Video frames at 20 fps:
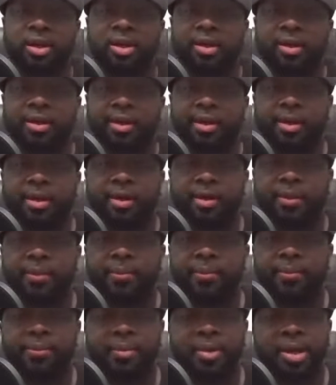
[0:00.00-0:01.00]
And
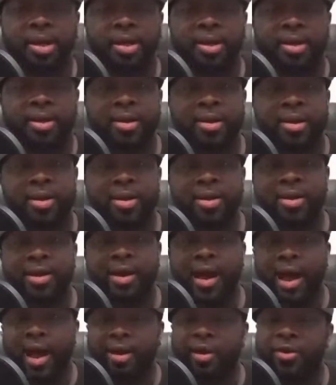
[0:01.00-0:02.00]

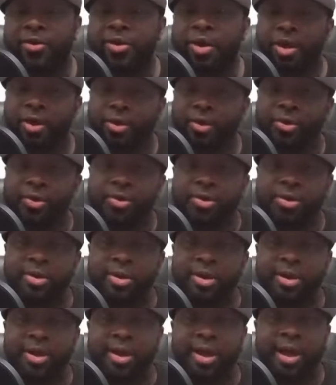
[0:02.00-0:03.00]
I don't
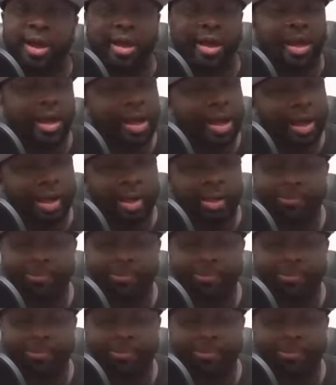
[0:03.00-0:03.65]
know. I